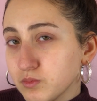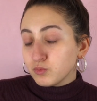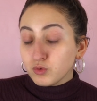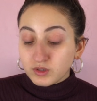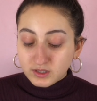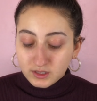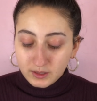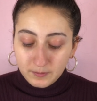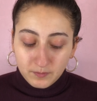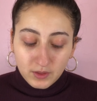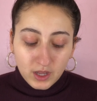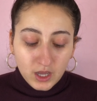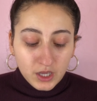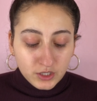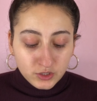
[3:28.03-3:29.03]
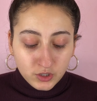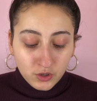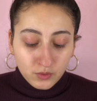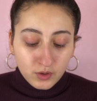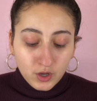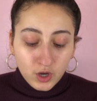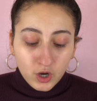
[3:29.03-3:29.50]
We'll see.
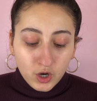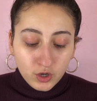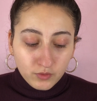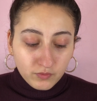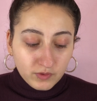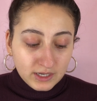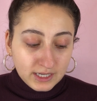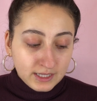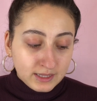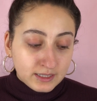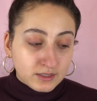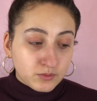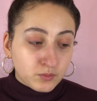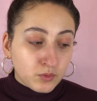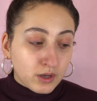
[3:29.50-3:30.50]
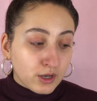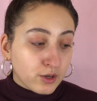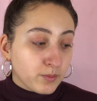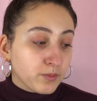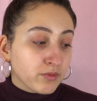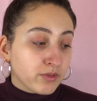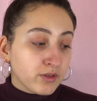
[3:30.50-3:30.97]
So hopefully this will
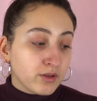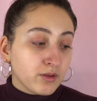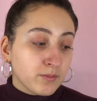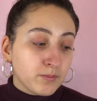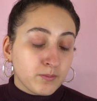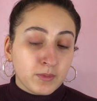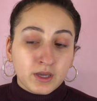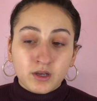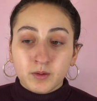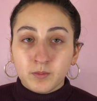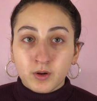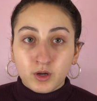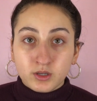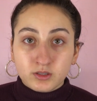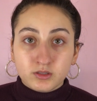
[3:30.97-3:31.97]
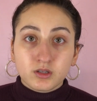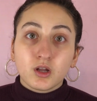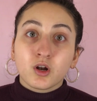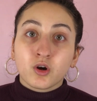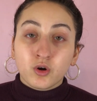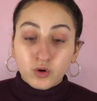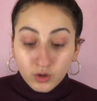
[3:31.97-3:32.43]
help the makeup last
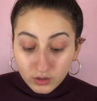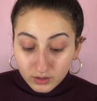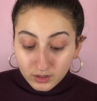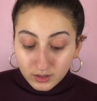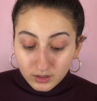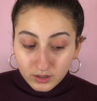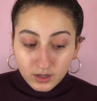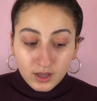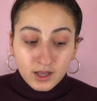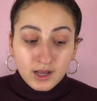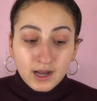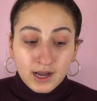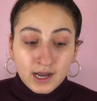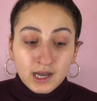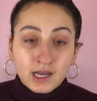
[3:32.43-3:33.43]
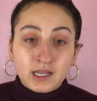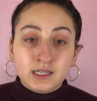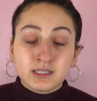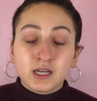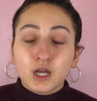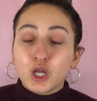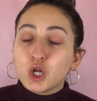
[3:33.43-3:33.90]
longer
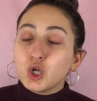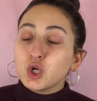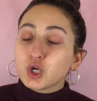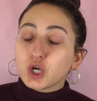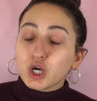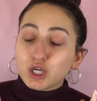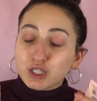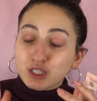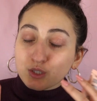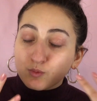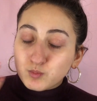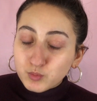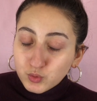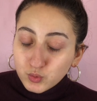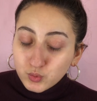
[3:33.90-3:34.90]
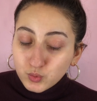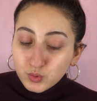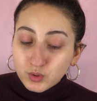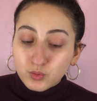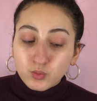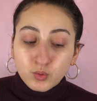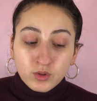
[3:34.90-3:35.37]
and look
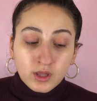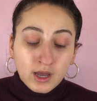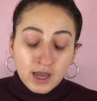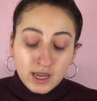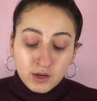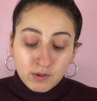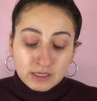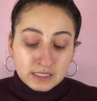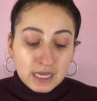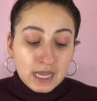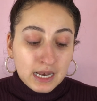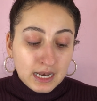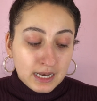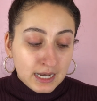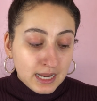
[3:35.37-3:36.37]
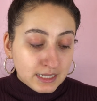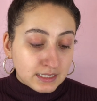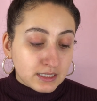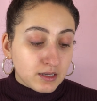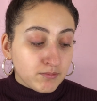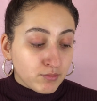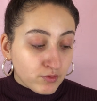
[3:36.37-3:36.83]
smooth and all that. Anyways,
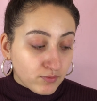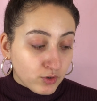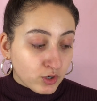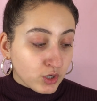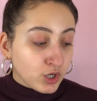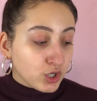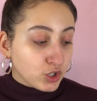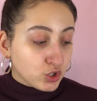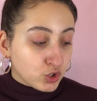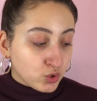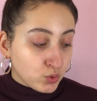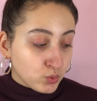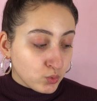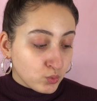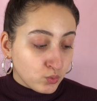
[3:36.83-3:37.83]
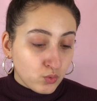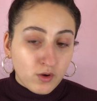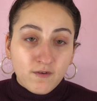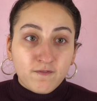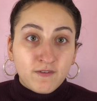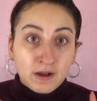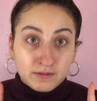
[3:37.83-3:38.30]
let's move on to
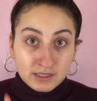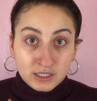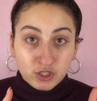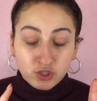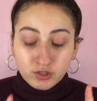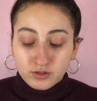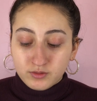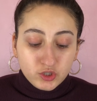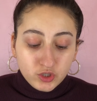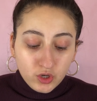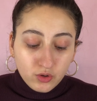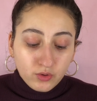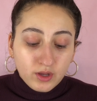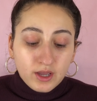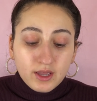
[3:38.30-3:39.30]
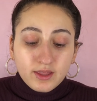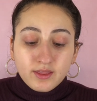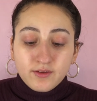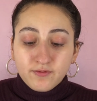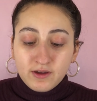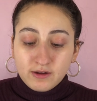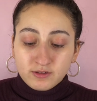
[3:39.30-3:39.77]
foundation. So
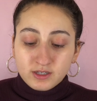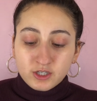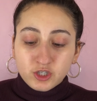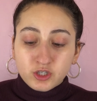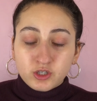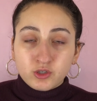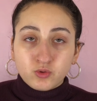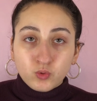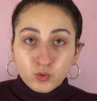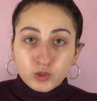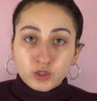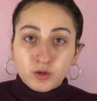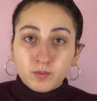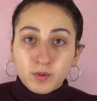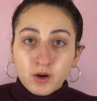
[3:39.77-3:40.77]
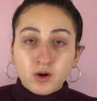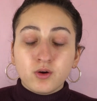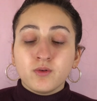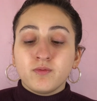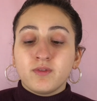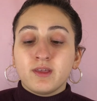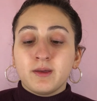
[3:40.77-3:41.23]
the foundation is also part
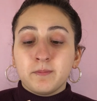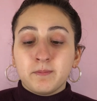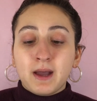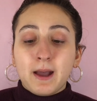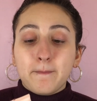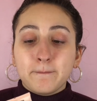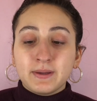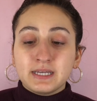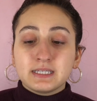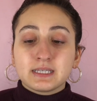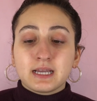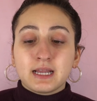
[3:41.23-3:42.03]
of the matte base